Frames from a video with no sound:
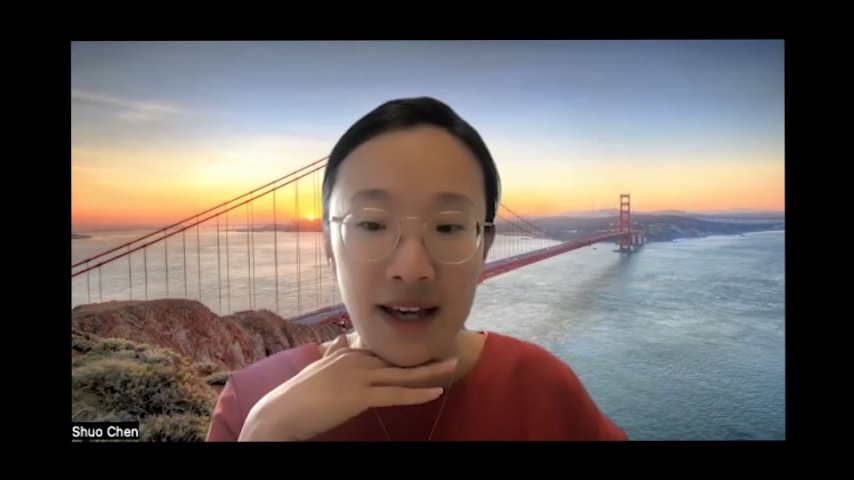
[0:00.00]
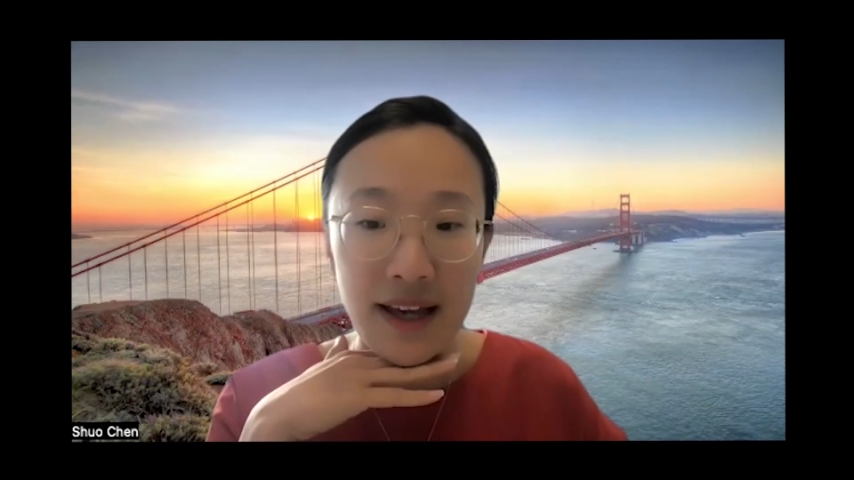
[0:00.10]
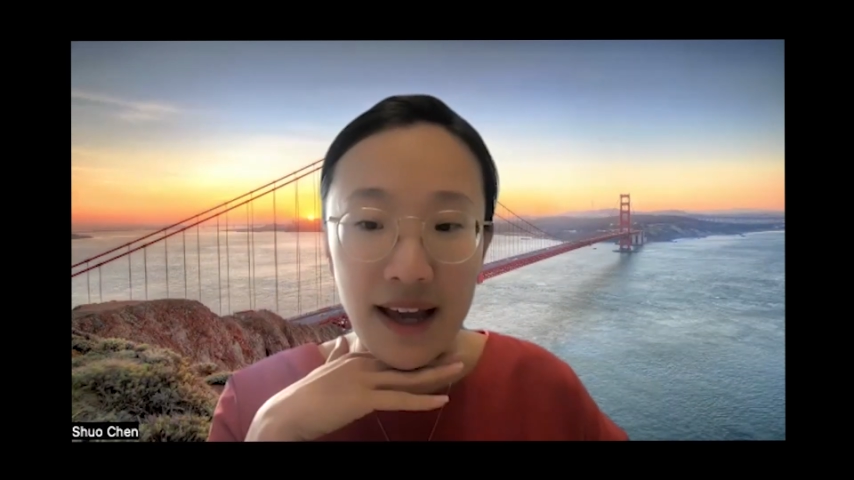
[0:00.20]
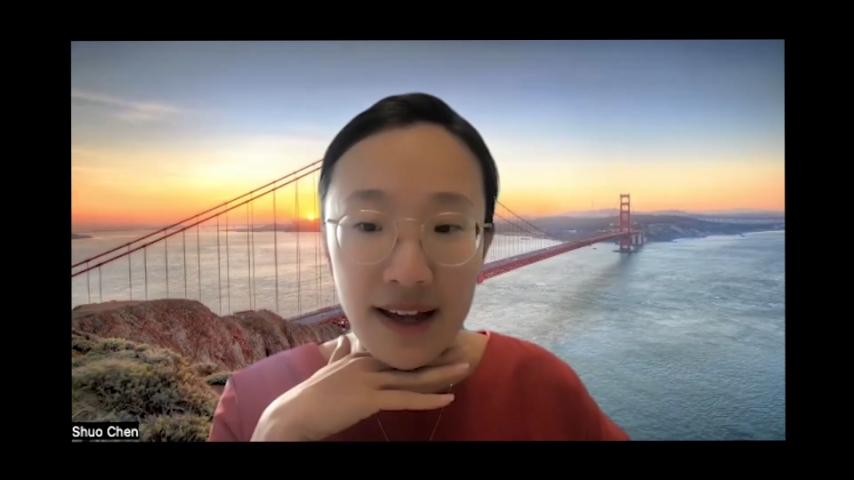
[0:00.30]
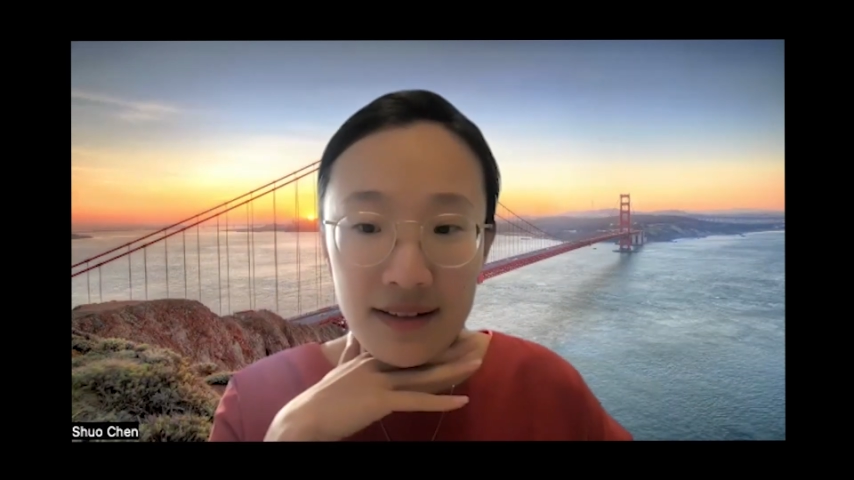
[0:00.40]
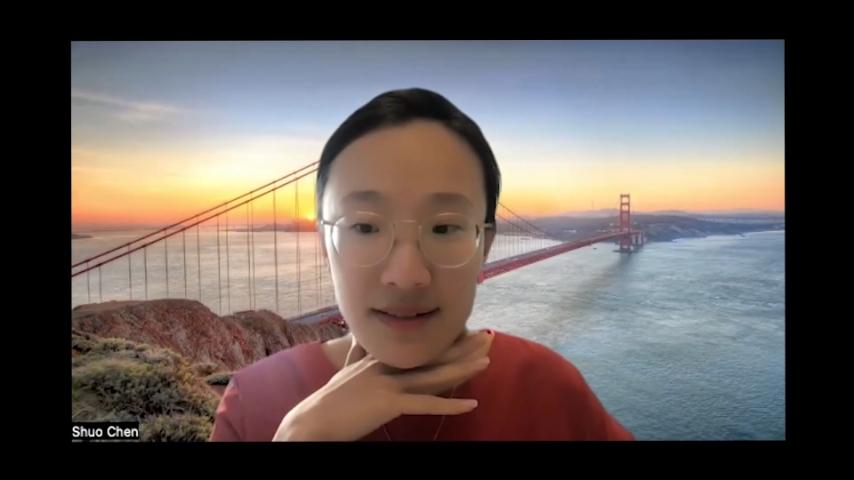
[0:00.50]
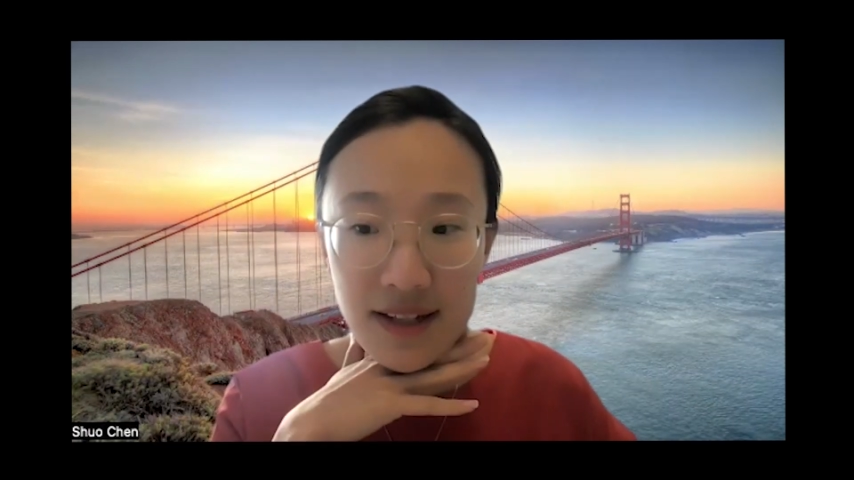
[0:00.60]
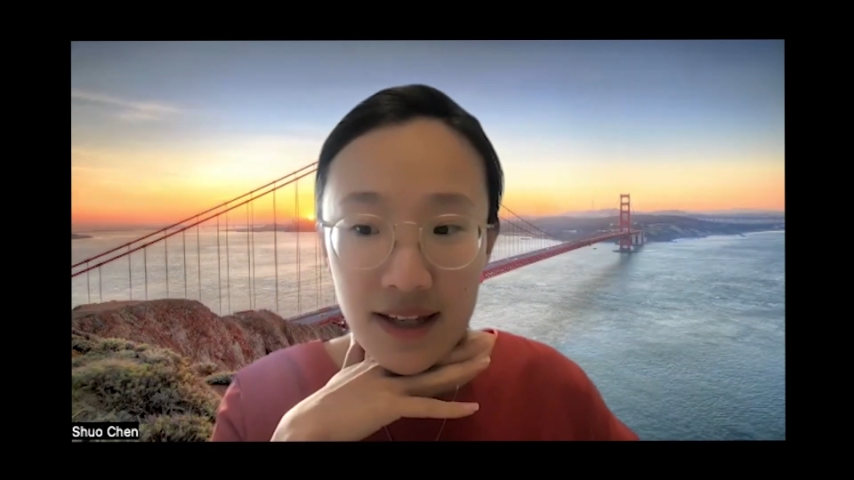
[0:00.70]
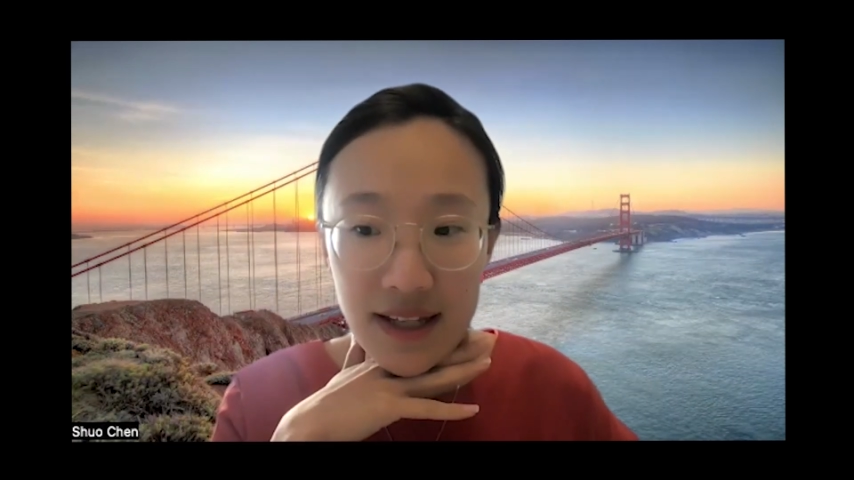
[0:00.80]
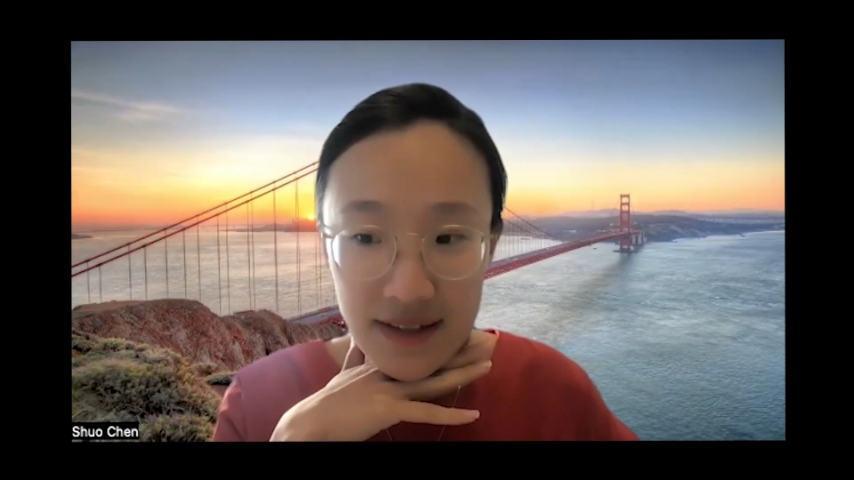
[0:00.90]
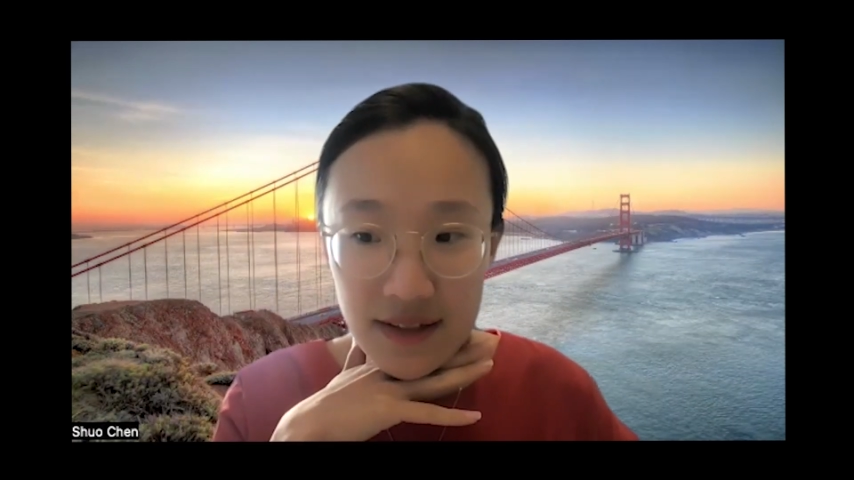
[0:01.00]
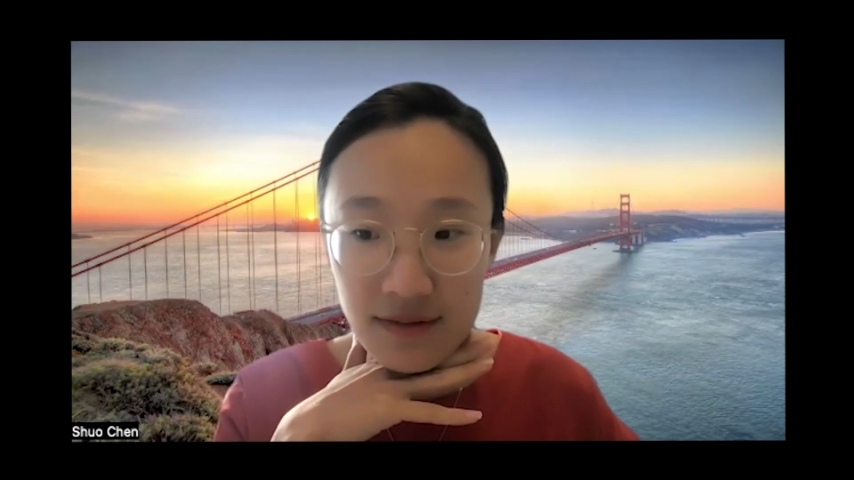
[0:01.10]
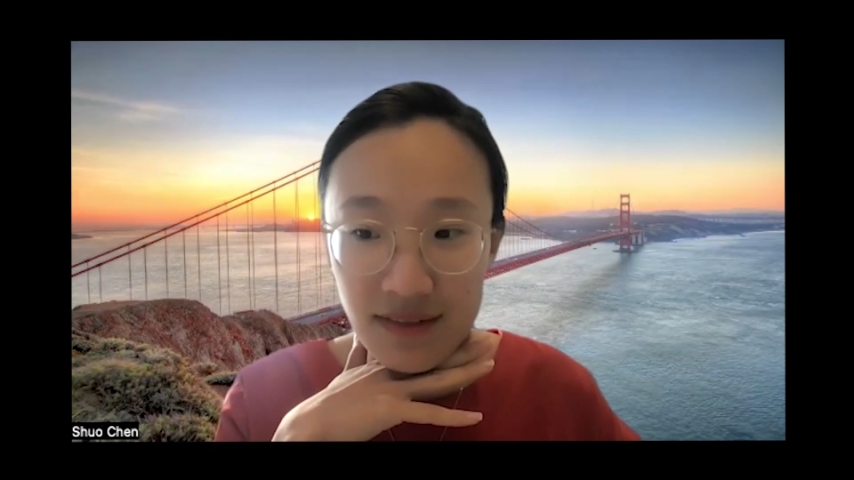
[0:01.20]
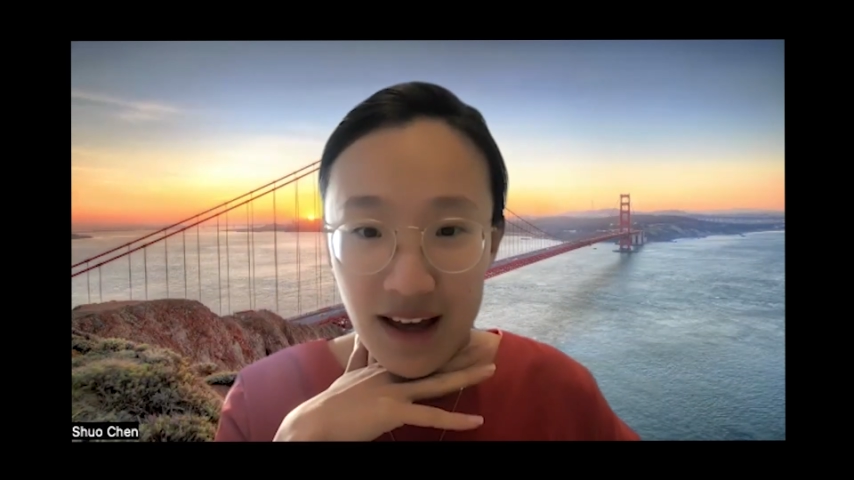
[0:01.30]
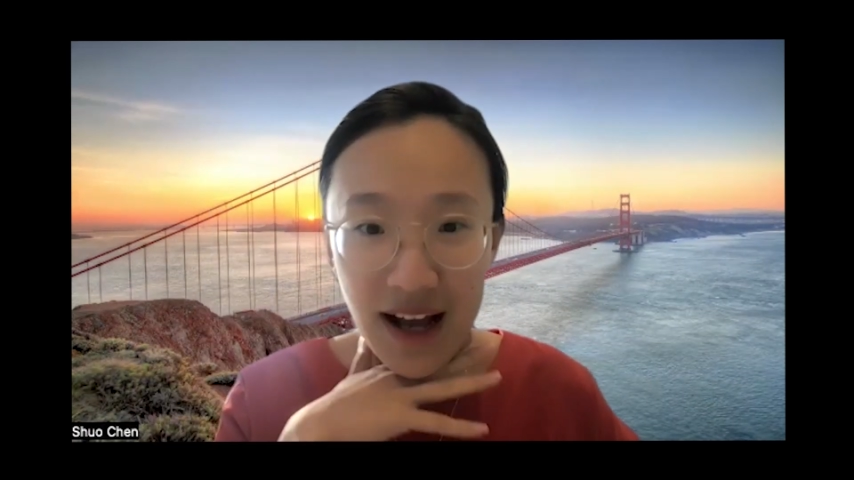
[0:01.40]
And is it
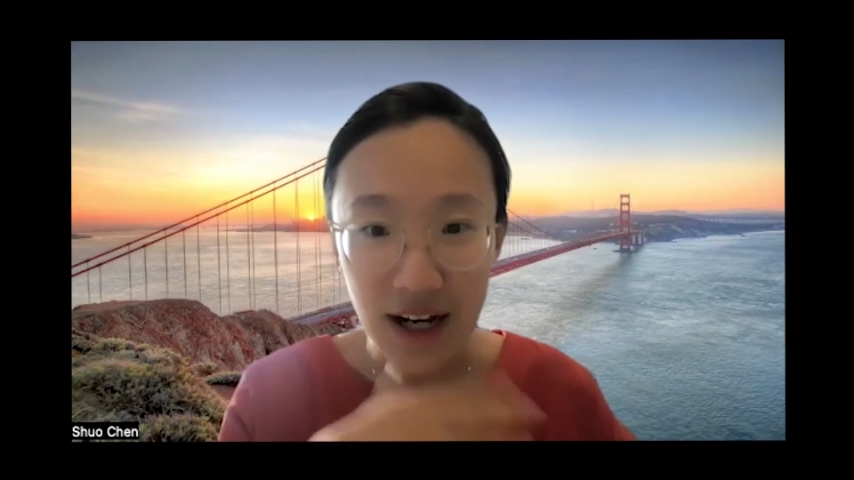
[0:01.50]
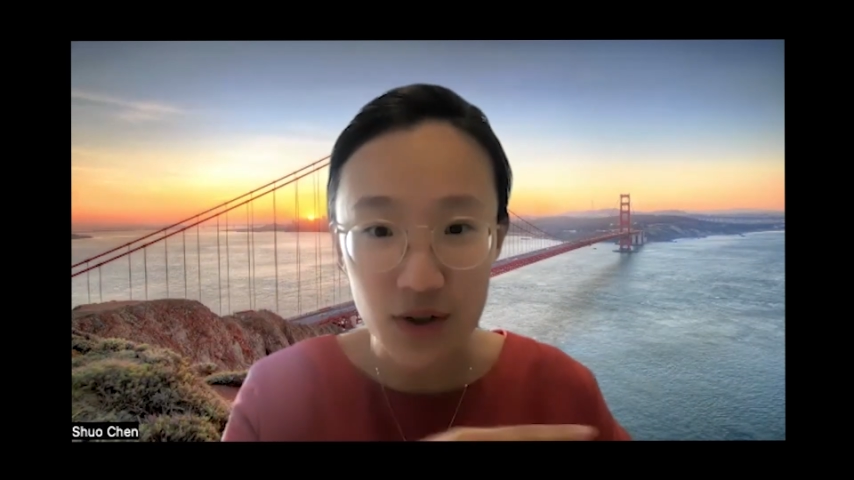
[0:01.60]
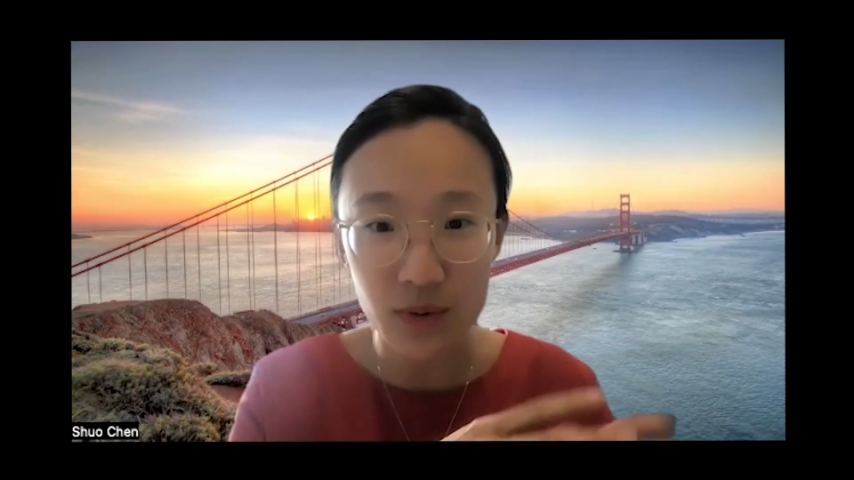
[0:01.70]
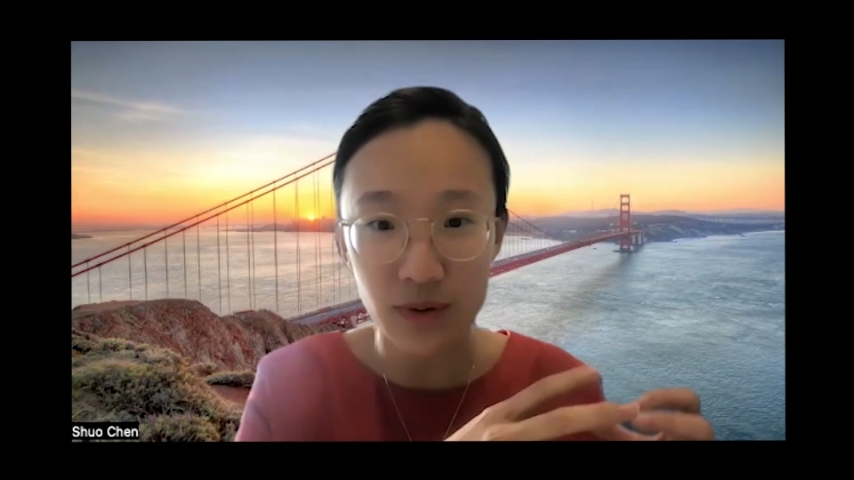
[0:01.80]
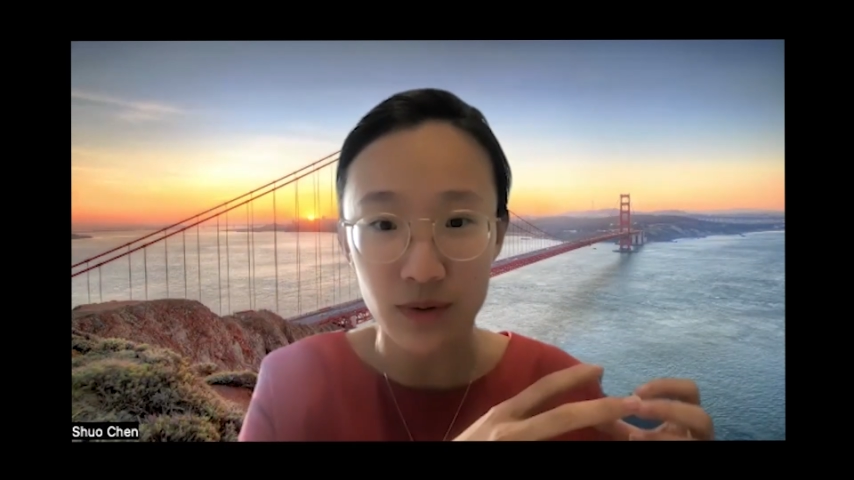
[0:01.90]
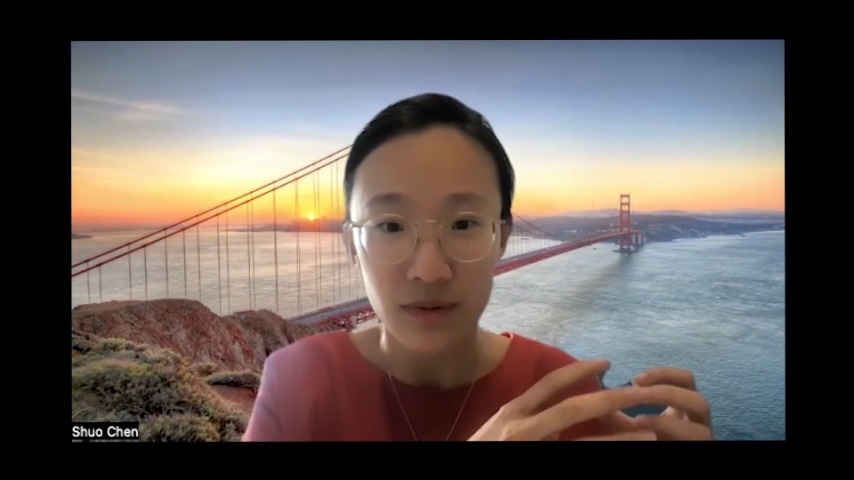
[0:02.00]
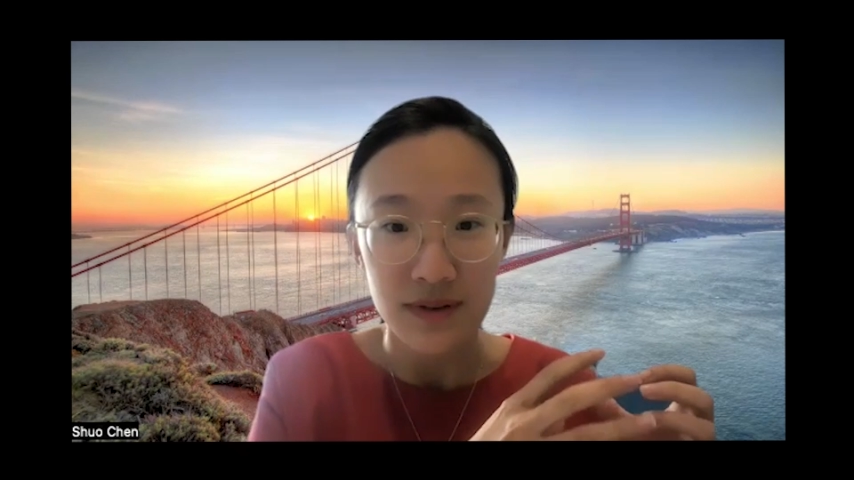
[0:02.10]
the actual